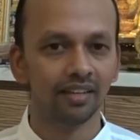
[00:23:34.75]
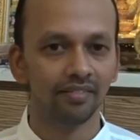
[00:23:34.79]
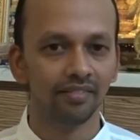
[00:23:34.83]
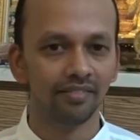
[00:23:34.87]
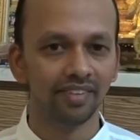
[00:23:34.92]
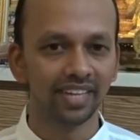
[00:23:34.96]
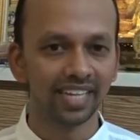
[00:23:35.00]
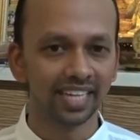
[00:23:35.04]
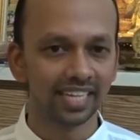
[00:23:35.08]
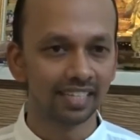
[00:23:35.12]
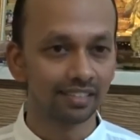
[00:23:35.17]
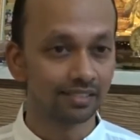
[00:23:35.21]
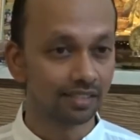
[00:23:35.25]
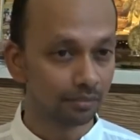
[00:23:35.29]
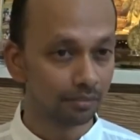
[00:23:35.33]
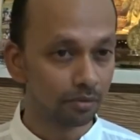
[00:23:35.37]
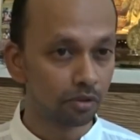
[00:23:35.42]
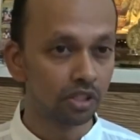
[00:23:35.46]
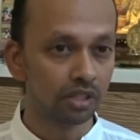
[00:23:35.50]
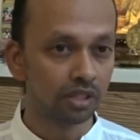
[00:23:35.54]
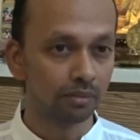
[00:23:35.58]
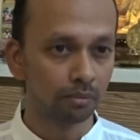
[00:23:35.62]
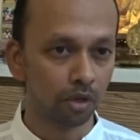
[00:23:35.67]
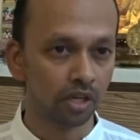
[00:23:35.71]
we can
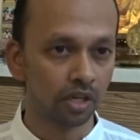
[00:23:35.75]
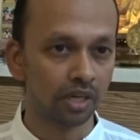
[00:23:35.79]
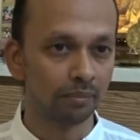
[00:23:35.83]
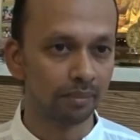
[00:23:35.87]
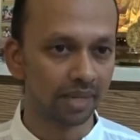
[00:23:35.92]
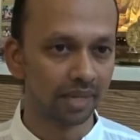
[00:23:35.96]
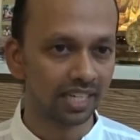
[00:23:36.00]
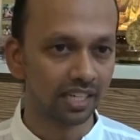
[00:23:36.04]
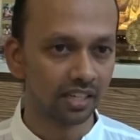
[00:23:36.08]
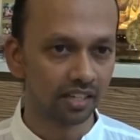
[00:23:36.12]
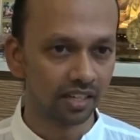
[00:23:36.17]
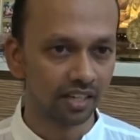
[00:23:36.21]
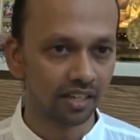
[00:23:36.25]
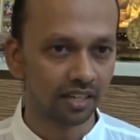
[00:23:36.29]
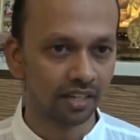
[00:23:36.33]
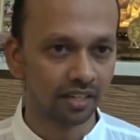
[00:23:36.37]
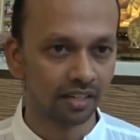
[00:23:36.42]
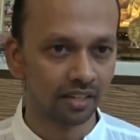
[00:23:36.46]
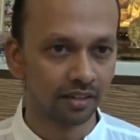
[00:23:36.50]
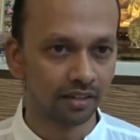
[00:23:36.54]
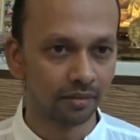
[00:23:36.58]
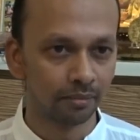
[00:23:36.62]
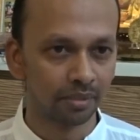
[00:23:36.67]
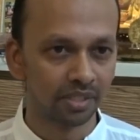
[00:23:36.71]
subdue the body-mind
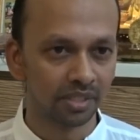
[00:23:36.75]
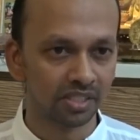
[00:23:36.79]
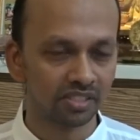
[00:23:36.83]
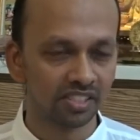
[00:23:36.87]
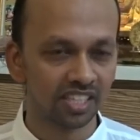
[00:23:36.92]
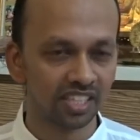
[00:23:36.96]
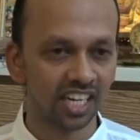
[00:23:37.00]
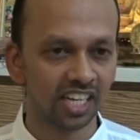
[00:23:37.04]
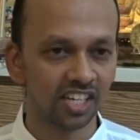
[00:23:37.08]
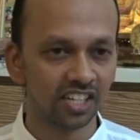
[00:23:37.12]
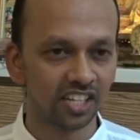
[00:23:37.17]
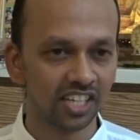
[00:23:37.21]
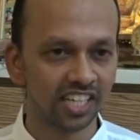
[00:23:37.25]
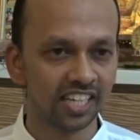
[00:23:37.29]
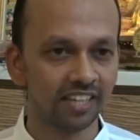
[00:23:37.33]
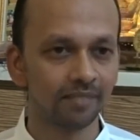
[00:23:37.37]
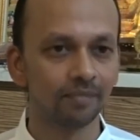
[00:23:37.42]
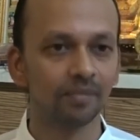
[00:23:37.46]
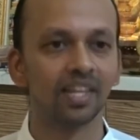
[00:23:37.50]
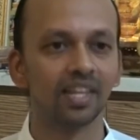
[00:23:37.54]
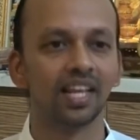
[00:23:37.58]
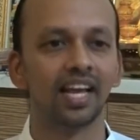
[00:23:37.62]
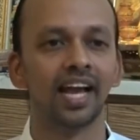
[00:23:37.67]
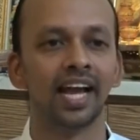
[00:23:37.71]

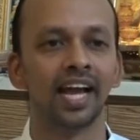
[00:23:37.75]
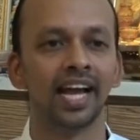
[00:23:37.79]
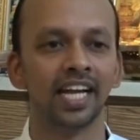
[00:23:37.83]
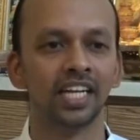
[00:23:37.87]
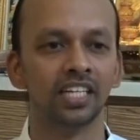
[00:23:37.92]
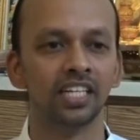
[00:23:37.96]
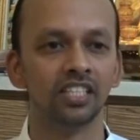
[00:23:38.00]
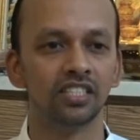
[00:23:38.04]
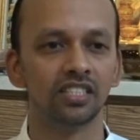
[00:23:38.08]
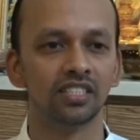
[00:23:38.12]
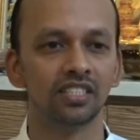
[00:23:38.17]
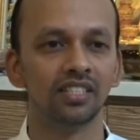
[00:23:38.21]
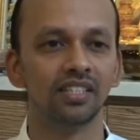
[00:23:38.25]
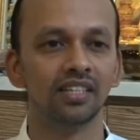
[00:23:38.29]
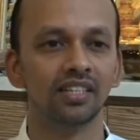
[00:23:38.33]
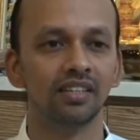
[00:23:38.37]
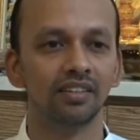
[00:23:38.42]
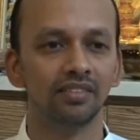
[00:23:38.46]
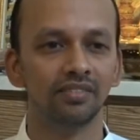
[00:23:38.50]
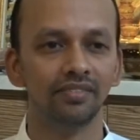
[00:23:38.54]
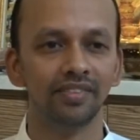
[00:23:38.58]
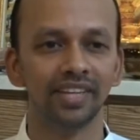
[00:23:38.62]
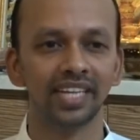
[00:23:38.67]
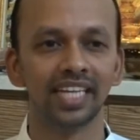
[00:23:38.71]
personality, and
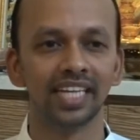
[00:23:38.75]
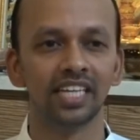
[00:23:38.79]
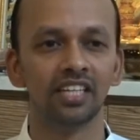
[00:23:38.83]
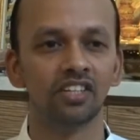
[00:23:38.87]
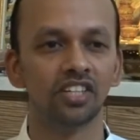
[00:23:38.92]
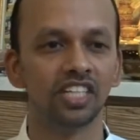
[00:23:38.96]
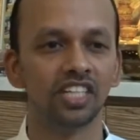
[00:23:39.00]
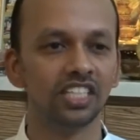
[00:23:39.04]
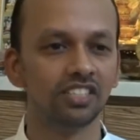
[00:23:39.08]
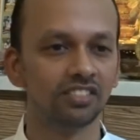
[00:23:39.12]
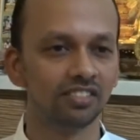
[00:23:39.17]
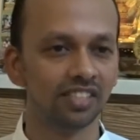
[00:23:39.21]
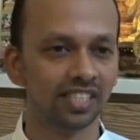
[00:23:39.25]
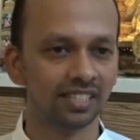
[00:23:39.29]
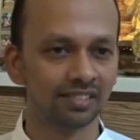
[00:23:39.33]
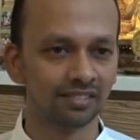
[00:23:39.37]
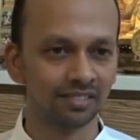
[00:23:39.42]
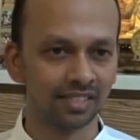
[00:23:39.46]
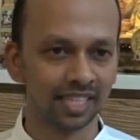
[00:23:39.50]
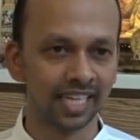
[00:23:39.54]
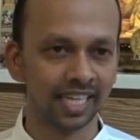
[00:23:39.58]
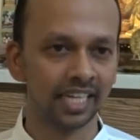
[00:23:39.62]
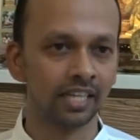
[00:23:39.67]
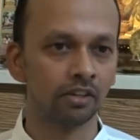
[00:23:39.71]
we can reach that
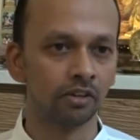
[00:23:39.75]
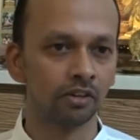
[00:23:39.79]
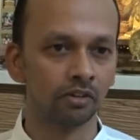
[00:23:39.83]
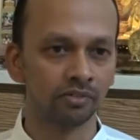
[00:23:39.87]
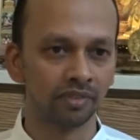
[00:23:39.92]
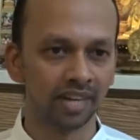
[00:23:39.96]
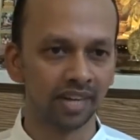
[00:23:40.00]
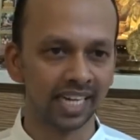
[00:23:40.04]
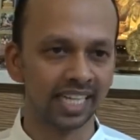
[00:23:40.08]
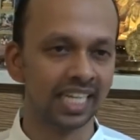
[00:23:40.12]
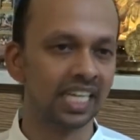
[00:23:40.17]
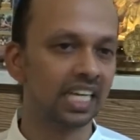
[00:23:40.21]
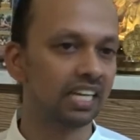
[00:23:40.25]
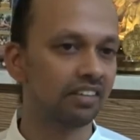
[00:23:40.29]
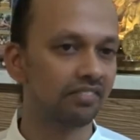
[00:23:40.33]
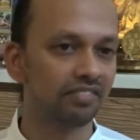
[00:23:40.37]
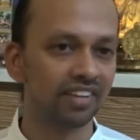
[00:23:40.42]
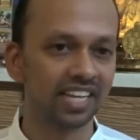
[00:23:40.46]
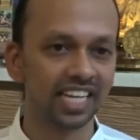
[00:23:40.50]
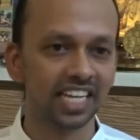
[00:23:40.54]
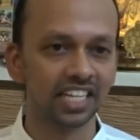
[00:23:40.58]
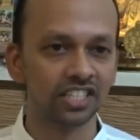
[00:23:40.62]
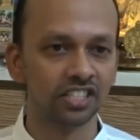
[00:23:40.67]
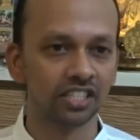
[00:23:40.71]
state of
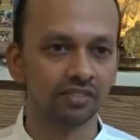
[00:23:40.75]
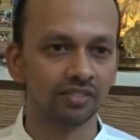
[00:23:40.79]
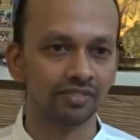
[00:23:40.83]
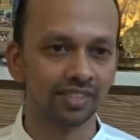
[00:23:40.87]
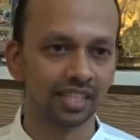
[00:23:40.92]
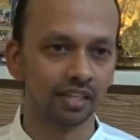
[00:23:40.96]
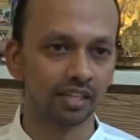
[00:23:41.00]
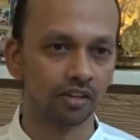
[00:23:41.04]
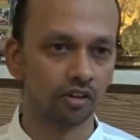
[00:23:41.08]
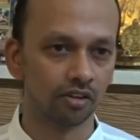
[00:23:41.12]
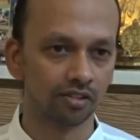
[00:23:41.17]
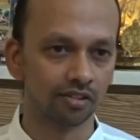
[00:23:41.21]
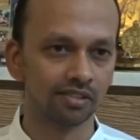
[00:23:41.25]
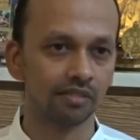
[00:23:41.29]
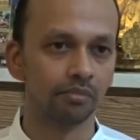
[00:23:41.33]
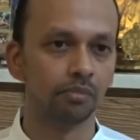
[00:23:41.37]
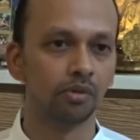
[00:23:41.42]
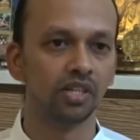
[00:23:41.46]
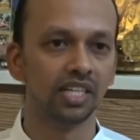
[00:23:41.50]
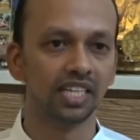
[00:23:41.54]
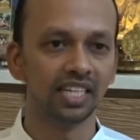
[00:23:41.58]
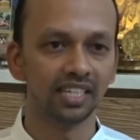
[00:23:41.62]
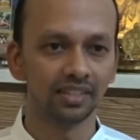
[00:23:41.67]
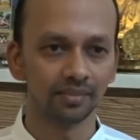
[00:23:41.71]
identification with the causal
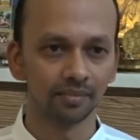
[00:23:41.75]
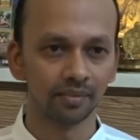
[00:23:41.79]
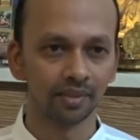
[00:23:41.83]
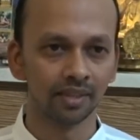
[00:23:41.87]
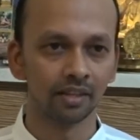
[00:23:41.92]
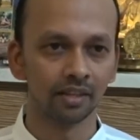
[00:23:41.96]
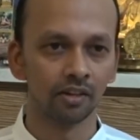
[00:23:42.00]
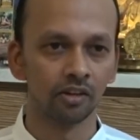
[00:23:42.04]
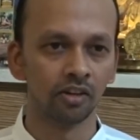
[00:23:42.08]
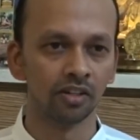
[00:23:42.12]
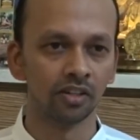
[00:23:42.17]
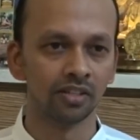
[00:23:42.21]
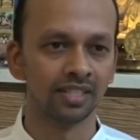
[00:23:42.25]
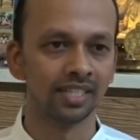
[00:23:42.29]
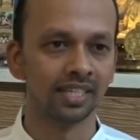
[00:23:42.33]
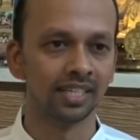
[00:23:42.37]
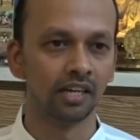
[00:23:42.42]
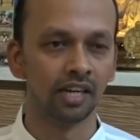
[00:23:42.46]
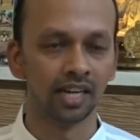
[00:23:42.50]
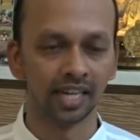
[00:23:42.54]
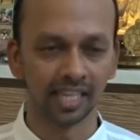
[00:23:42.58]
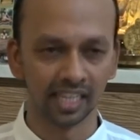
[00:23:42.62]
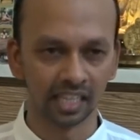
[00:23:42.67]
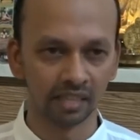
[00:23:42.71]
body, or
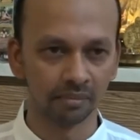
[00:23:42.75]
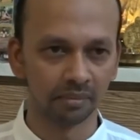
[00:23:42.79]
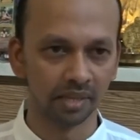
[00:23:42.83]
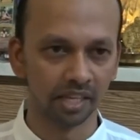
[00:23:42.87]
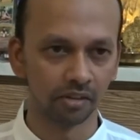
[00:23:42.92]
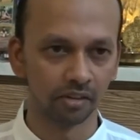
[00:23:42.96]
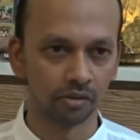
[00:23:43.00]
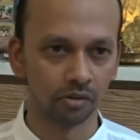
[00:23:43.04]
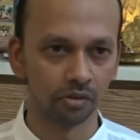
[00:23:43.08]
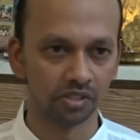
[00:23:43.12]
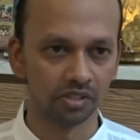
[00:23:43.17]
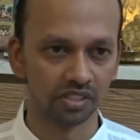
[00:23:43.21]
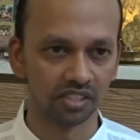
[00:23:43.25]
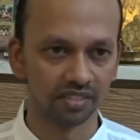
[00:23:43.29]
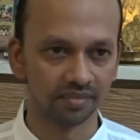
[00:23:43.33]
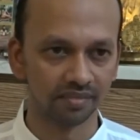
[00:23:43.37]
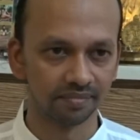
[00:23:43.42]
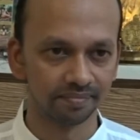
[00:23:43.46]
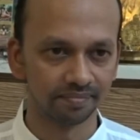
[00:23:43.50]
the Anandamaya Kosha.